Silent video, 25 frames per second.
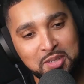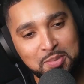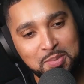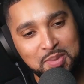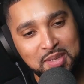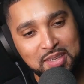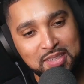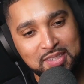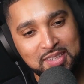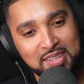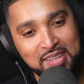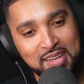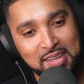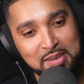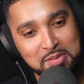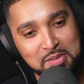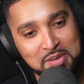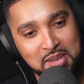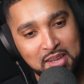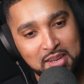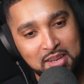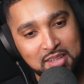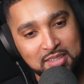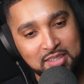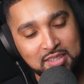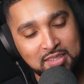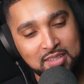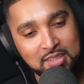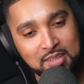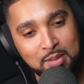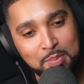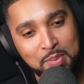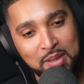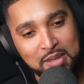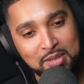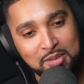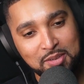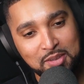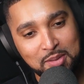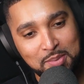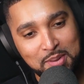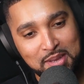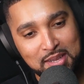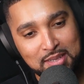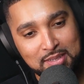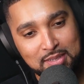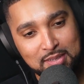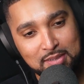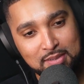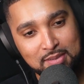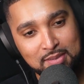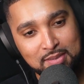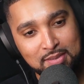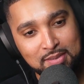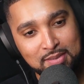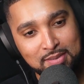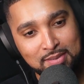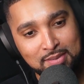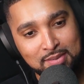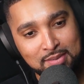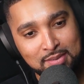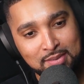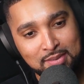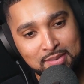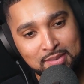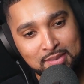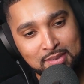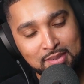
be to nail colour? Does it depend on the person? It does.